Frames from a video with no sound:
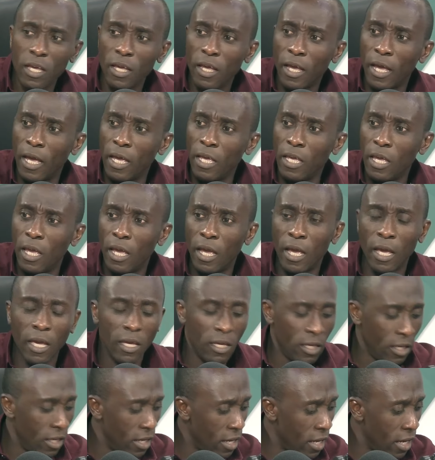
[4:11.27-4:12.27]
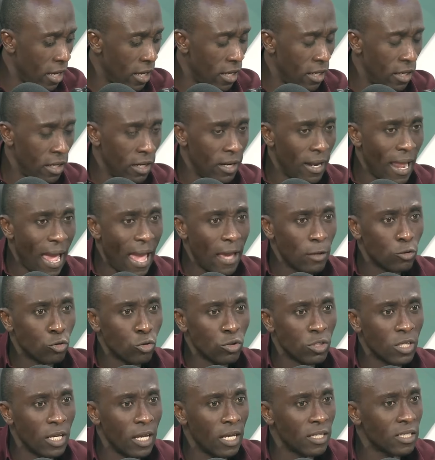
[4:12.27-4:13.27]
A line so
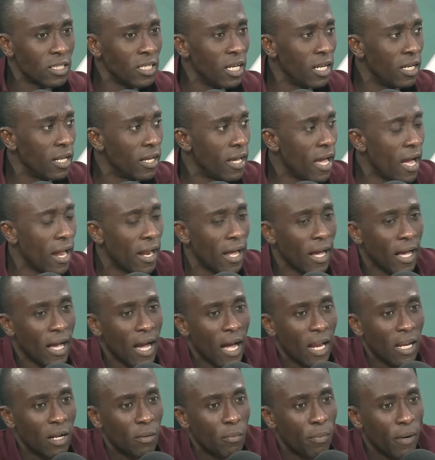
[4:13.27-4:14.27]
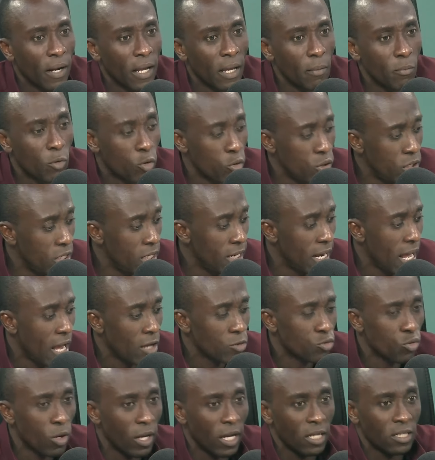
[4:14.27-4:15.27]
say see the Ghana card Ibrahim could the line
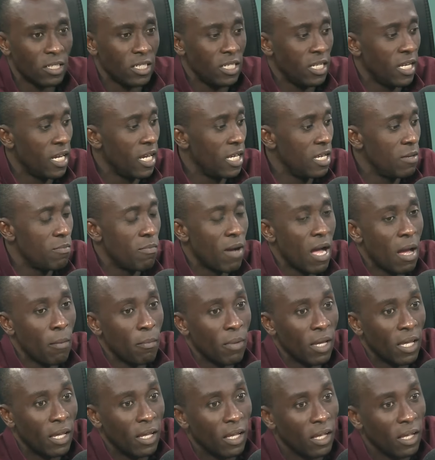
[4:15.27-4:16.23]
so a tear you mommy